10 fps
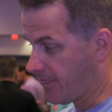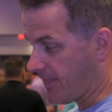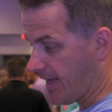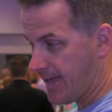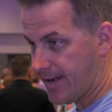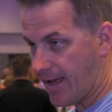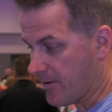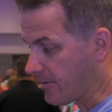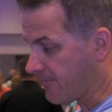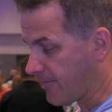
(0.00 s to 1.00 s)
Then
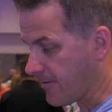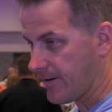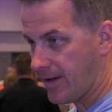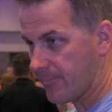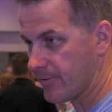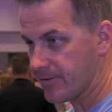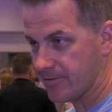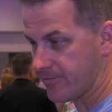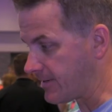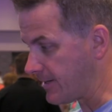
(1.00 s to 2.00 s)
how do I figure out how
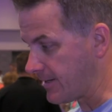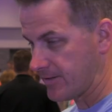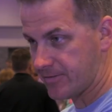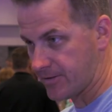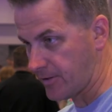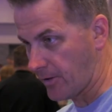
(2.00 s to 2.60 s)
much of these to